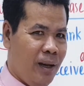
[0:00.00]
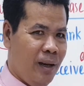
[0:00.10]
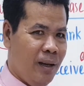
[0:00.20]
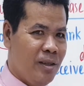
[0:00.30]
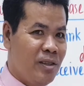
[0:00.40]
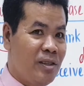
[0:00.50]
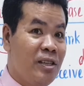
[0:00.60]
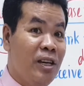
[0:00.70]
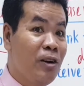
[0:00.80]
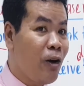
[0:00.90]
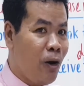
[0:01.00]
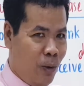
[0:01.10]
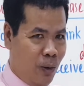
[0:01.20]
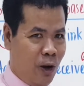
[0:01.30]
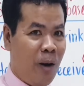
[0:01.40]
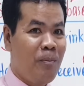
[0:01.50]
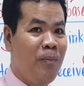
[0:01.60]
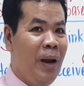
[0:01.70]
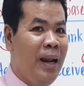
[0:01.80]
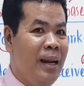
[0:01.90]
0,
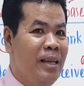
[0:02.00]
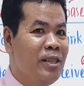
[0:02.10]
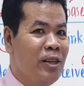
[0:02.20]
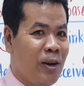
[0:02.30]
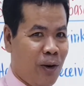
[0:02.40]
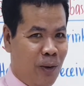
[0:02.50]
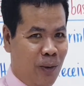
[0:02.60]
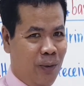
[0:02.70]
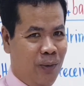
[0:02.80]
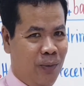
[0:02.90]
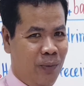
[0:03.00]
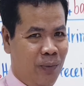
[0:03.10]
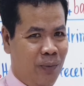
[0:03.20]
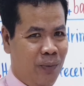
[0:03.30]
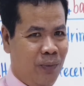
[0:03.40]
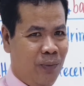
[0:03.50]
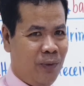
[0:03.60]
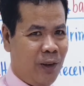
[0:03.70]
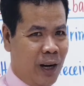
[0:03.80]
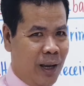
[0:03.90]
completely 0.
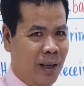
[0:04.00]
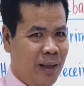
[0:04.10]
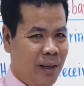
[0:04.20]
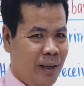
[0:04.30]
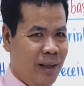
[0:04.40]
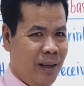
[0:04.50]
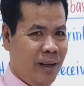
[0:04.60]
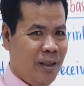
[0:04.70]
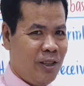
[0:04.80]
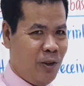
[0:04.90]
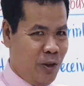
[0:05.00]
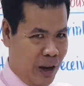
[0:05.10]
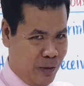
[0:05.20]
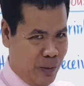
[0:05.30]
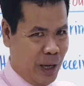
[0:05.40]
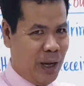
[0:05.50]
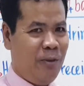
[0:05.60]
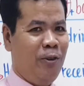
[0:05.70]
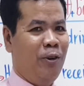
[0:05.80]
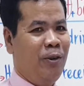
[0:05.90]
Right? So you have to be
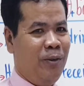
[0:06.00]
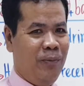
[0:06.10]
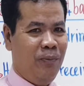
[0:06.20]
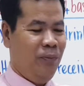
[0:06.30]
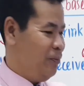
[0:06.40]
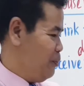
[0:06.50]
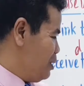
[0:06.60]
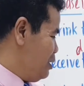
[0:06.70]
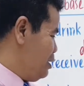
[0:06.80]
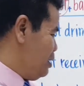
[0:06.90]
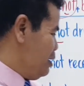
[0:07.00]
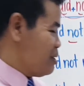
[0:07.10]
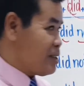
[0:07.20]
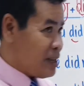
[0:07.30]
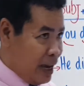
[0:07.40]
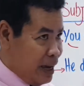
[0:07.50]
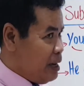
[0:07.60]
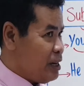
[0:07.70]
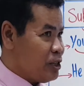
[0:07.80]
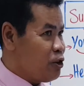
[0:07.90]
careful. Saying
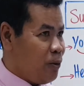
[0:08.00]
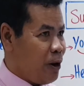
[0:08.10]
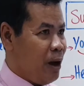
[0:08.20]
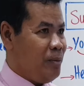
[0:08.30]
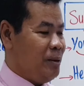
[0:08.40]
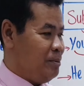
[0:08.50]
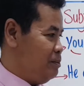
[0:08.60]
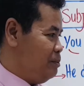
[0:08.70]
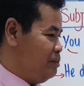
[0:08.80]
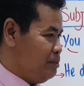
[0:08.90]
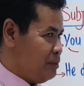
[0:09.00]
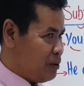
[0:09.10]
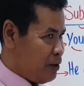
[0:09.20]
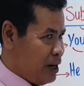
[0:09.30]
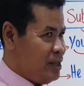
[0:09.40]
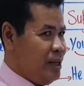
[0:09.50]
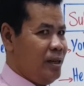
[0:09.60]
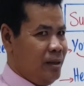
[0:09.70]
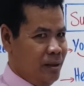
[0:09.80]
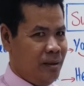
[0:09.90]
is no problem, but writing
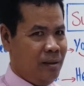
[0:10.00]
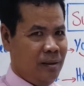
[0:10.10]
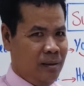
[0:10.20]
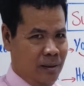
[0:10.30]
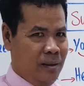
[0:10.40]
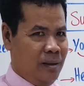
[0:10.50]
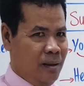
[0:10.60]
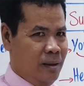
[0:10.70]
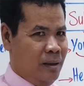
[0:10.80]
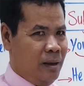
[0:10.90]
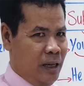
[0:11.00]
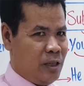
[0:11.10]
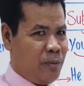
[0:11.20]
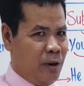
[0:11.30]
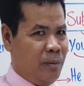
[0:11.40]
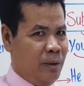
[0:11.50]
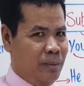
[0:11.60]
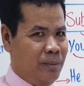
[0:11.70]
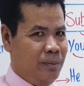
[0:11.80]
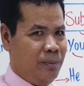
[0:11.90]
is the problem.
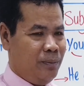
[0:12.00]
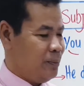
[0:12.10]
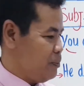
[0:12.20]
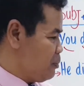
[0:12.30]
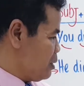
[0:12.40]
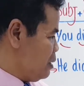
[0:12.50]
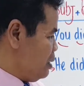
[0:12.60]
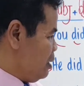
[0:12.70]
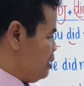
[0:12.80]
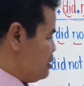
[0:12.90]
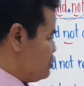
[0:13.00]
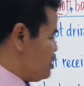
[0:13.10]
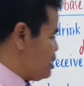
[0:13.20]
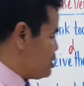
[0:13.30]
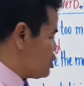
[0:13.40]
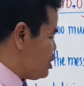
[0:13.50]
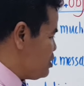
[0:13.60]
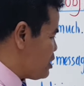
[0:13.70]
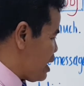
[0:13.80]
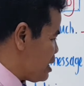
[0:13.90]
Did she
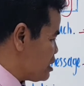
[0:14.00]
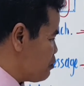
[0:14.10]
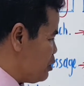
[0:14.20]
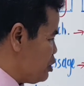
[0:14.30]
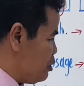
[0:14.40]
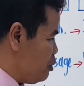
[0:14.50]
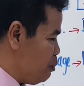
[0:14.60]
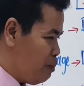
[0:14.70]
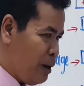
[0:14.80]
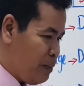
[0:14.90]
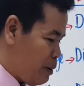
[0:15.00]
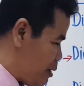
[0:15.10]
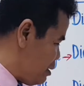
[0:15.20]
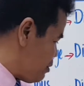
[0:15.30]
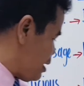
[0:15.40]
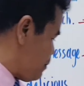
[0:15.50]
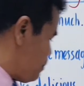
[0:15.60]
dance with you? Blah, blah, blah, right?